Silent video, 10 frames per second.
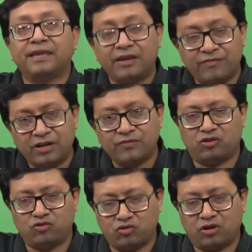Even if
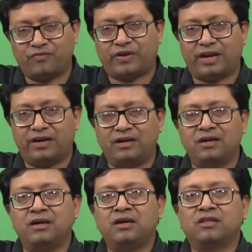you do not violate,
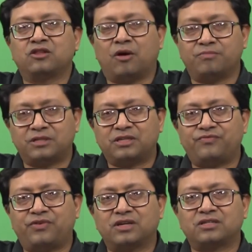the
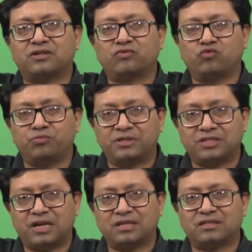objective function could be
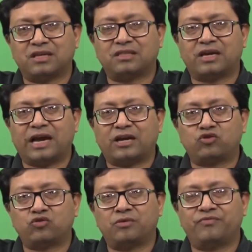such that the
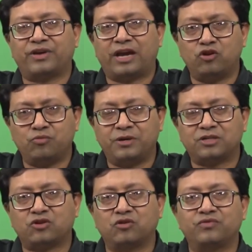actual value
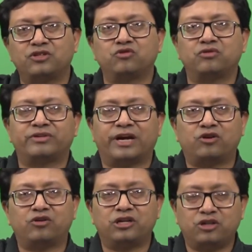based on which you will try
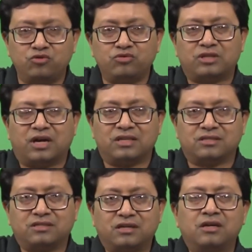to deduce the
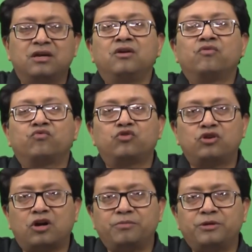answer would
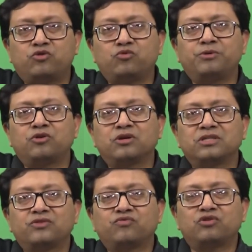not be true, because
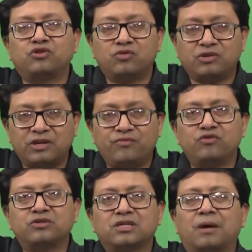it would give
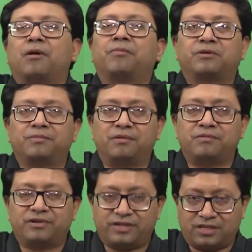you
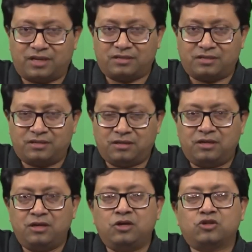suboptimal results.
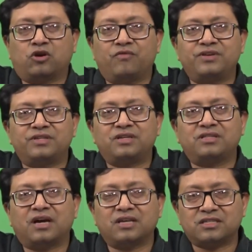So, obviously,
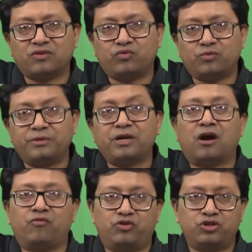the answer would be
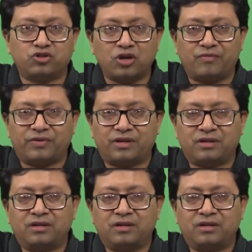how would you solve it.